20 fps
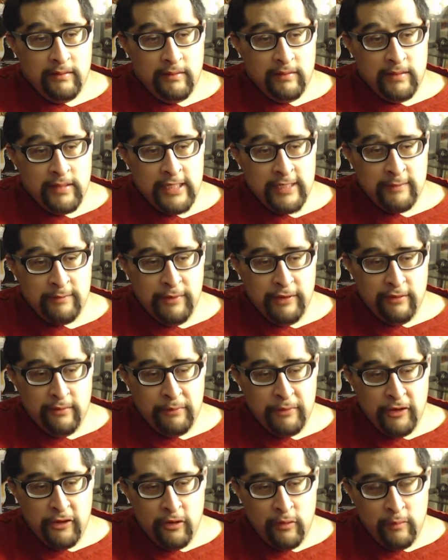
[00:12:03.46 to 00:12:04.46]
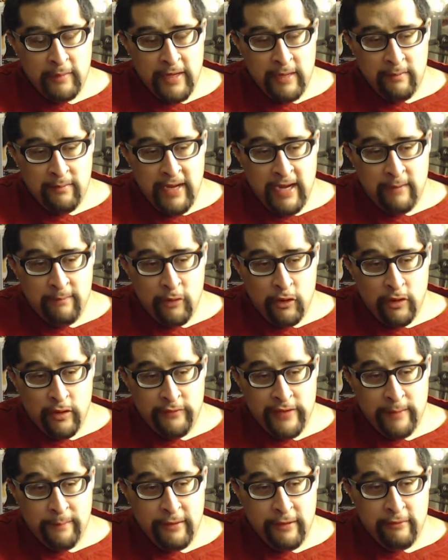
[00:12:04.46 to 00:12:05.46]
Is Bill Pullman make more of
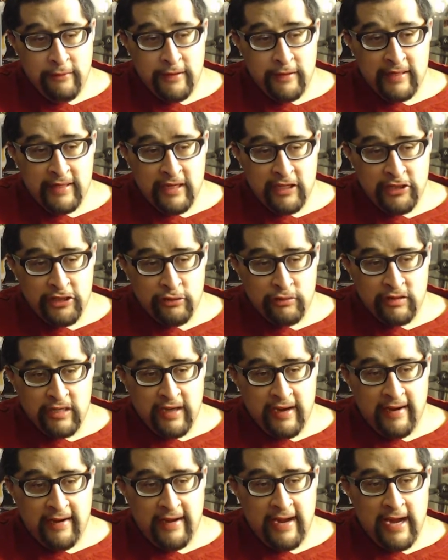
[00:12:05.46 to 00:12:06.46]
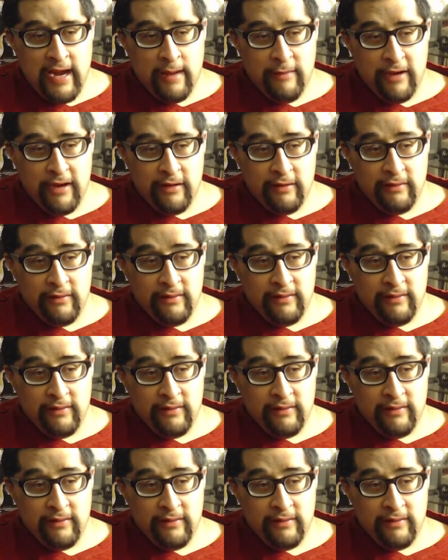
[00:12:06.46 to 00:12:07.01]
an appearance than a two-second cameo?